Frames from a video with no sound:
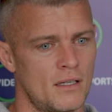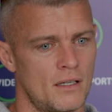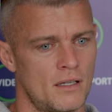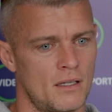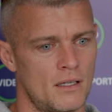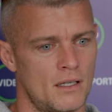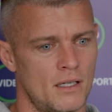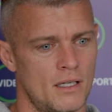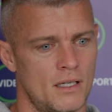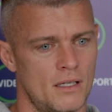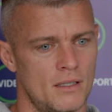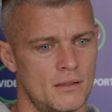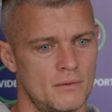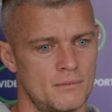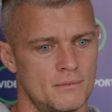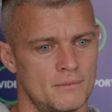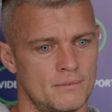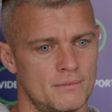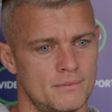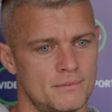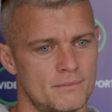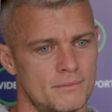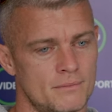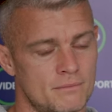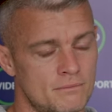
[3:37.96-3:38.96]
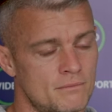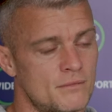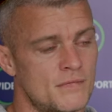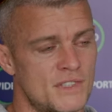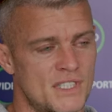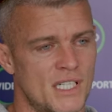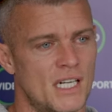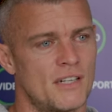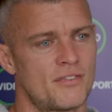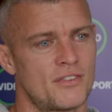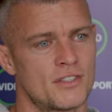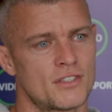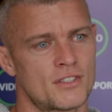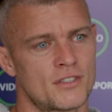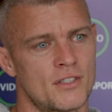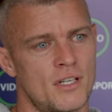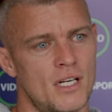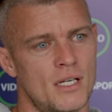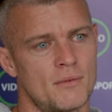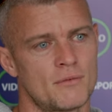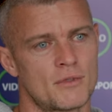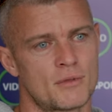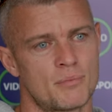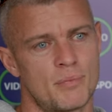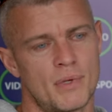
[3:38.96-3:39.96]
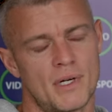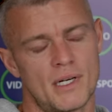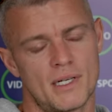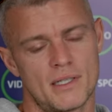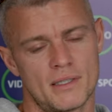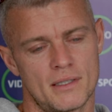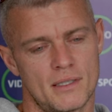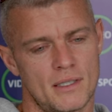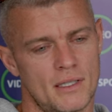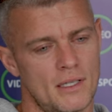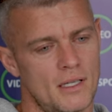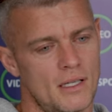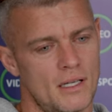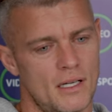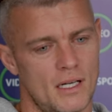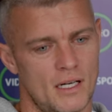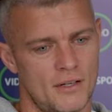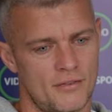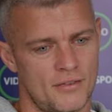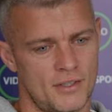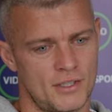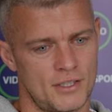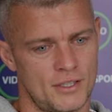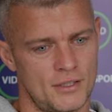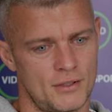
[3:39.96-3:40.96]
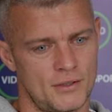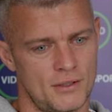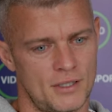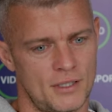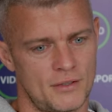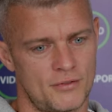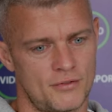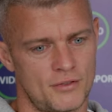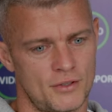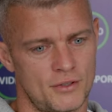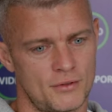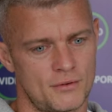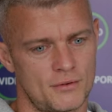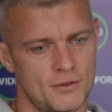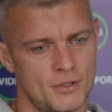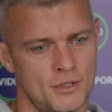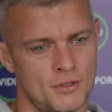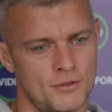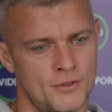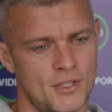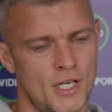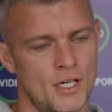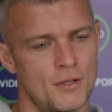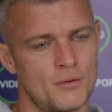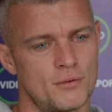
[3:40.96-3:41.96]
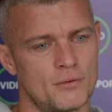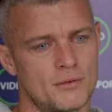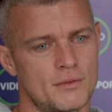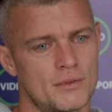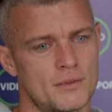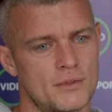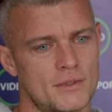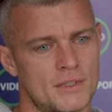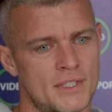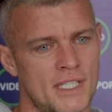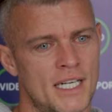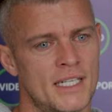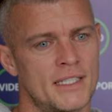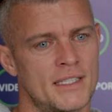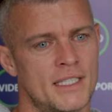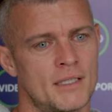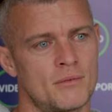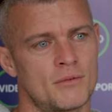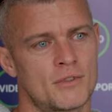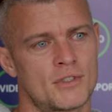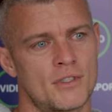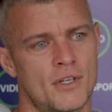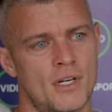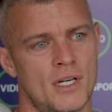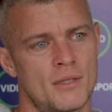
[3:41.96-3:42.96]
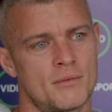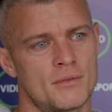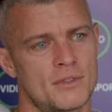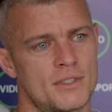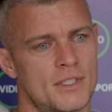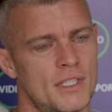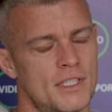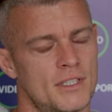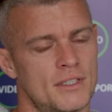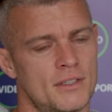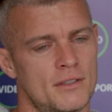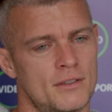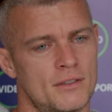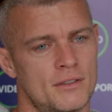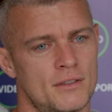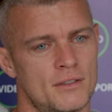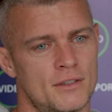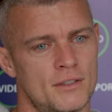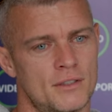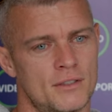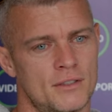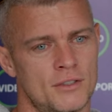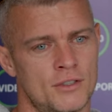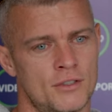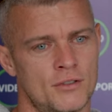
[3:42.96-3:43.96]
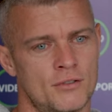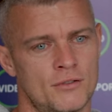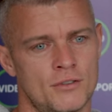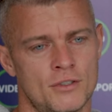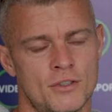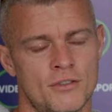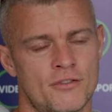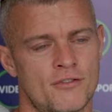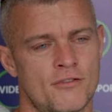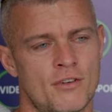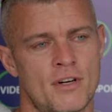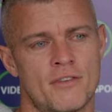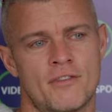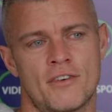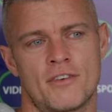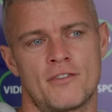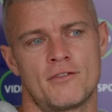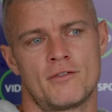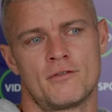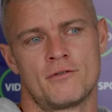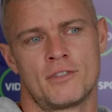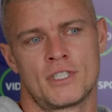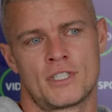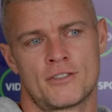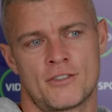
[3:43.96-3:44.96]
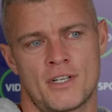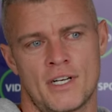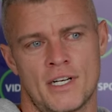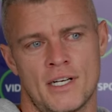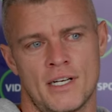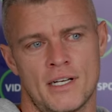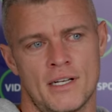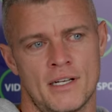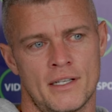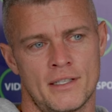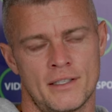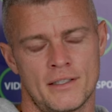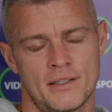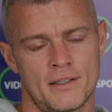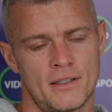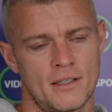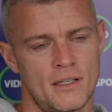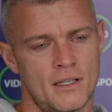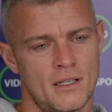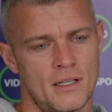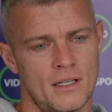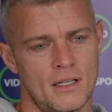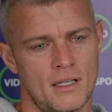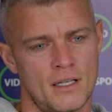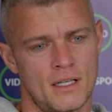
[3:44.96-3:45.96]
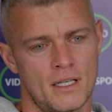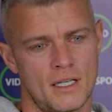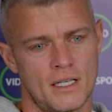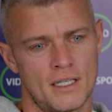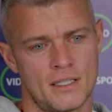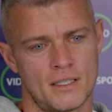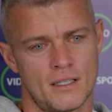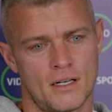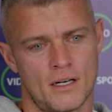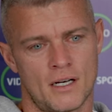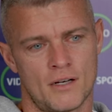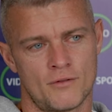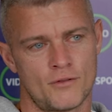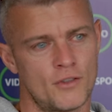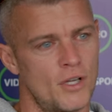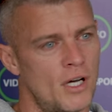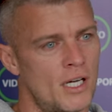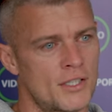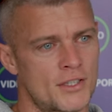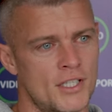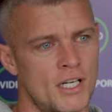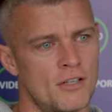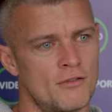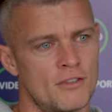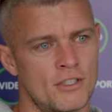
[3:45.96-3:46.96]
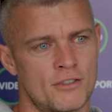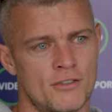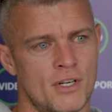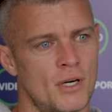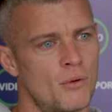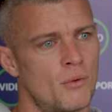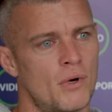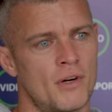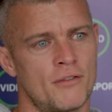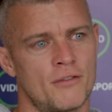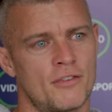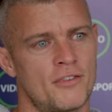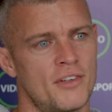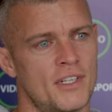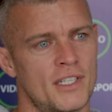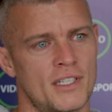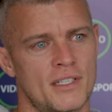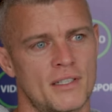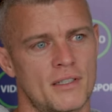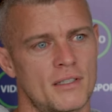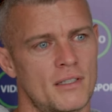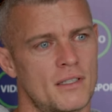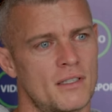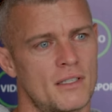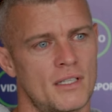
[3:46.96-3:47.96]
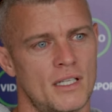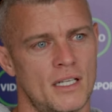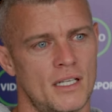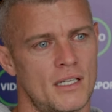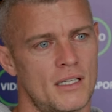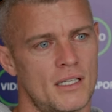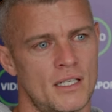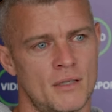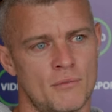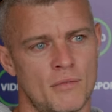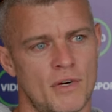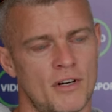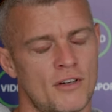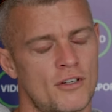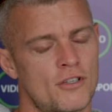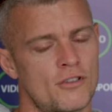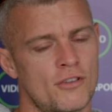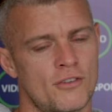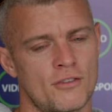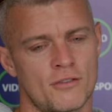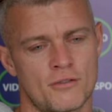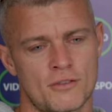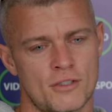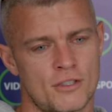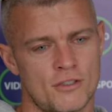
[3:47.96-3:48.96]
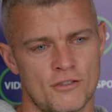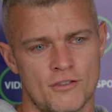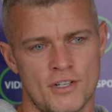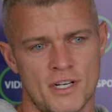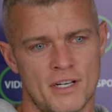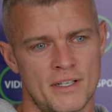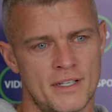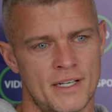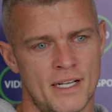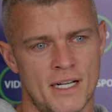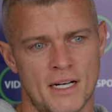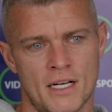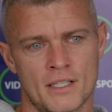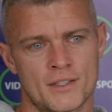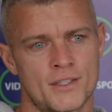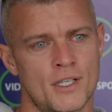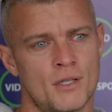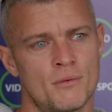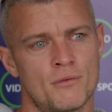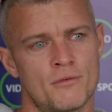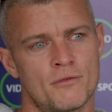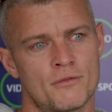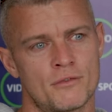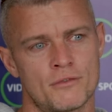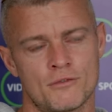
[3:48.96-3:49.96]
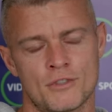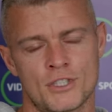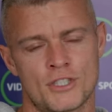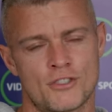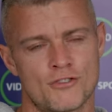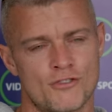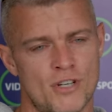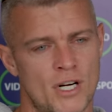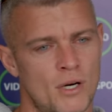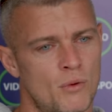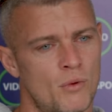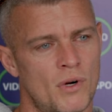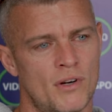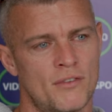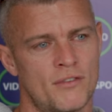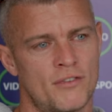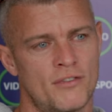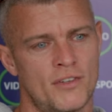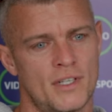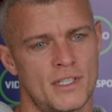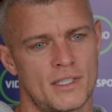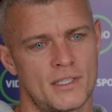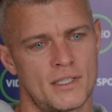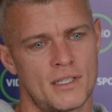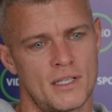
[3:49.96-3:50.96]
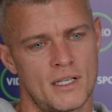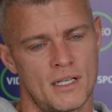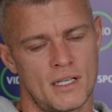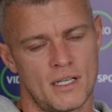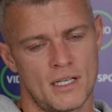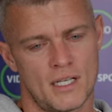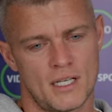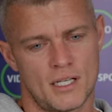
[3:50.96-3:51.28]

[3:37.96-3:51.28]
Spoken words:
Tough at times, but I think if you don't take them times, then you'll forever regret it. And I don't regret one thing. In my career now, I don't regret one thing.